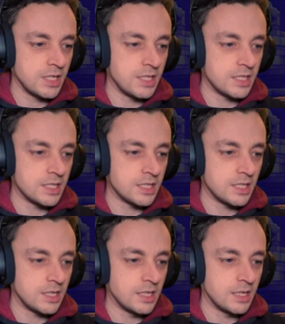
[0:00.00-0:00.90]
it
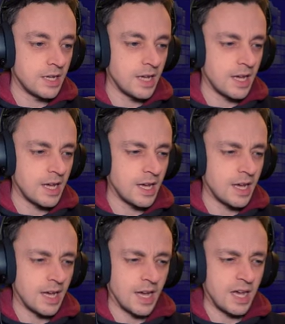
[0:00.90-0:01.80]
uh,
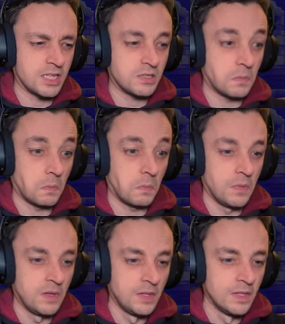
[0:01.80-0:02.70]
at.
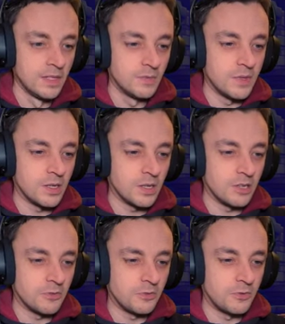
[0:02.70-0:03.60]
We
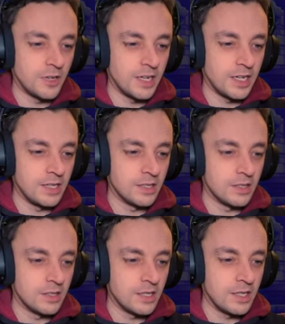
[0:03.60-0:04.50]
gotta find
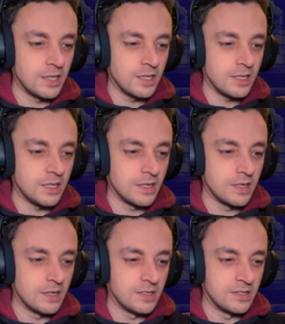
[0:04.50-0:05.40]
the
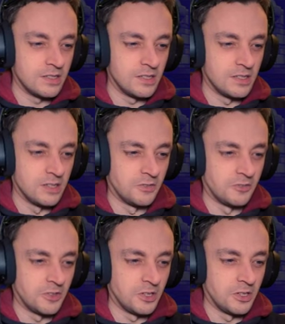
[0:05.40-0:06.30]

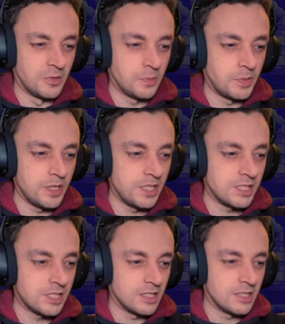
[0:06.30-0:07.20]
other
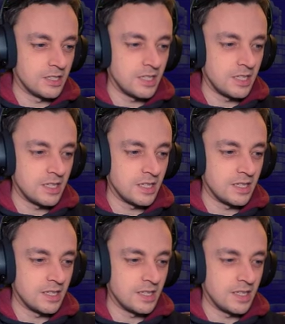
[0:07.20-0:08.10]
piece of uh, the
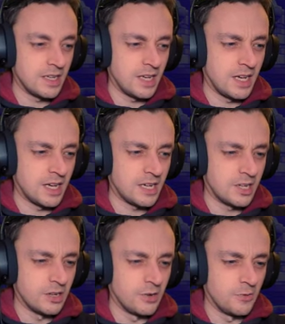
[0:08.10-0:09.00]

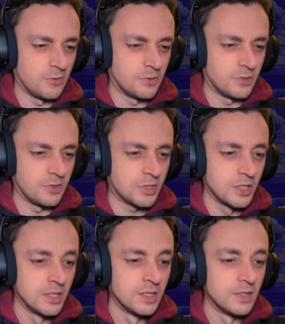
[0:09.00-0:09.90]
echo flute,
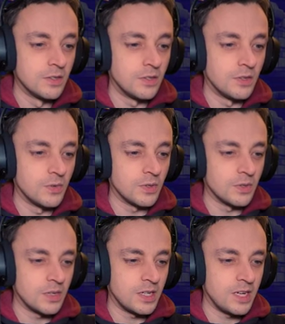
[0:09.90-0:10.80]
or
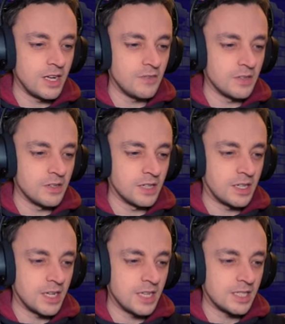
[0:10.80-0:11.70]
we'll never
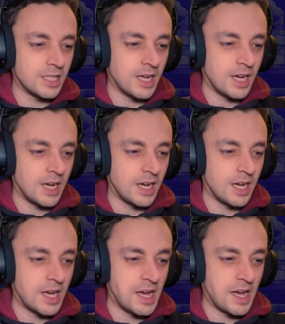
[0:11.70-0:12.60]
get
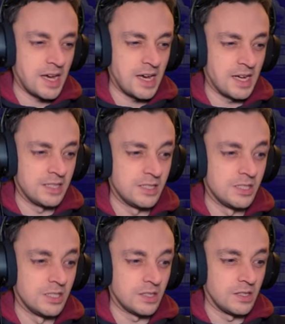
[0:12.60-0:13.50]
our
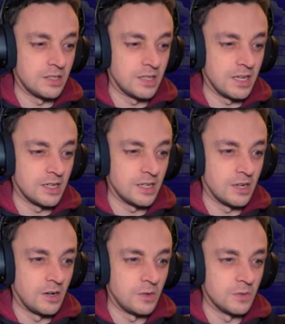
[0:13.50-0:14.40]
hands on that
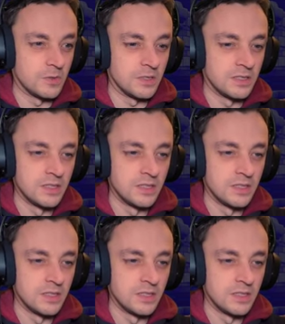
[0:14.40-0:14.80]
gold.